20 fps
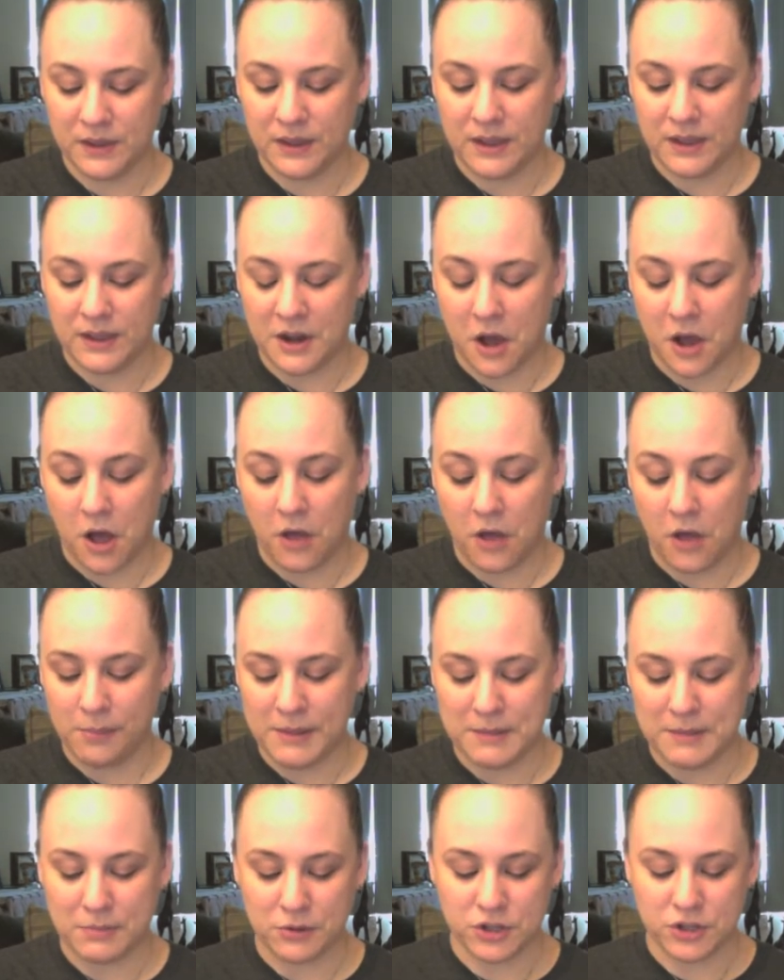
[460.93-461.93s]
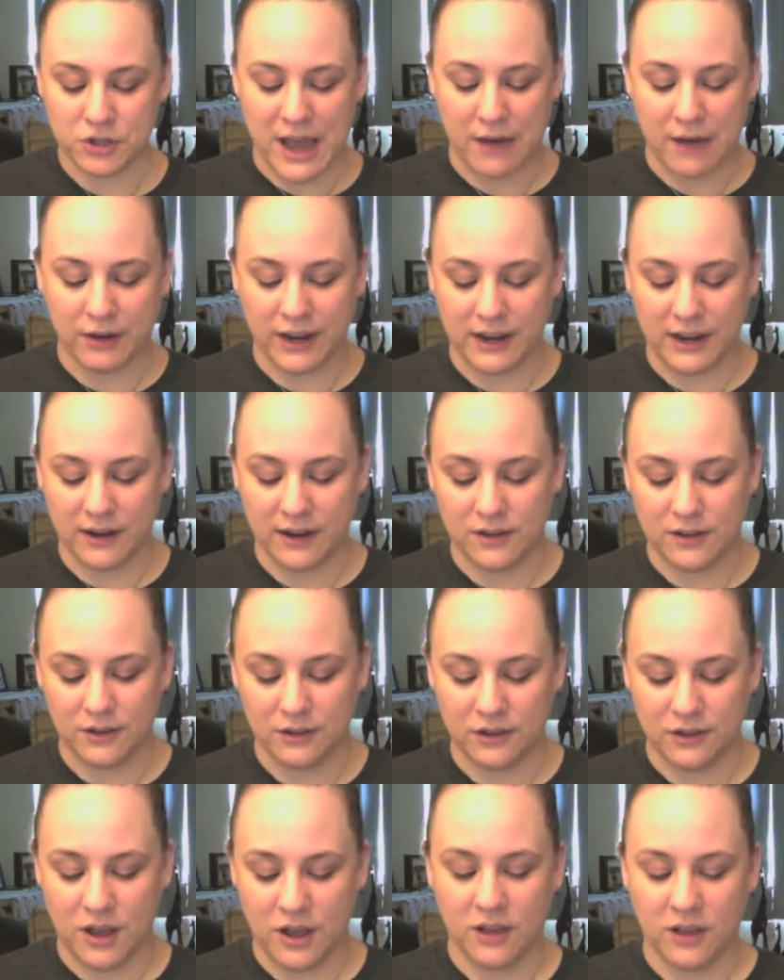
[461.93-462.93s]
And all the people shouted,
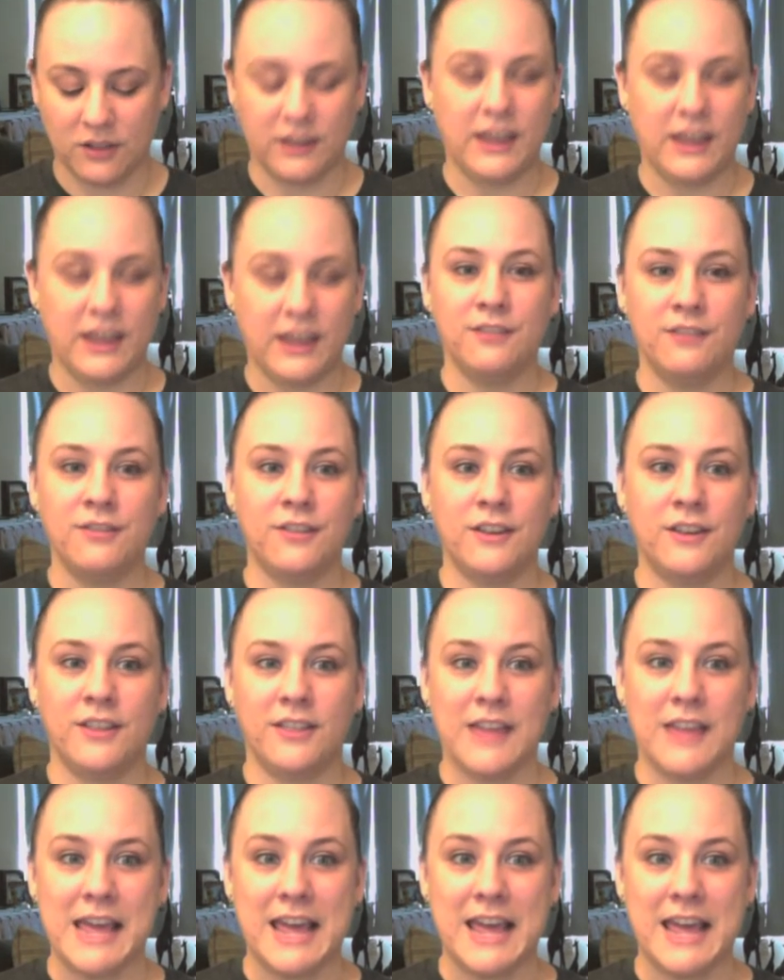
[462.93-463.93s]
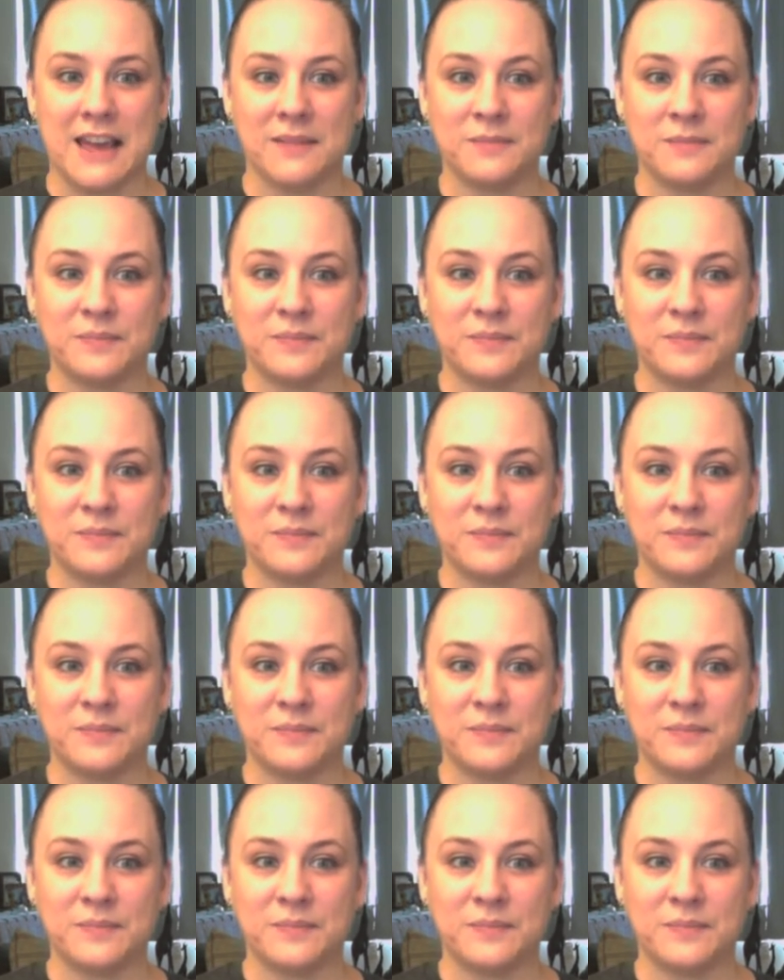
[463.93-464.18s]
long live the king.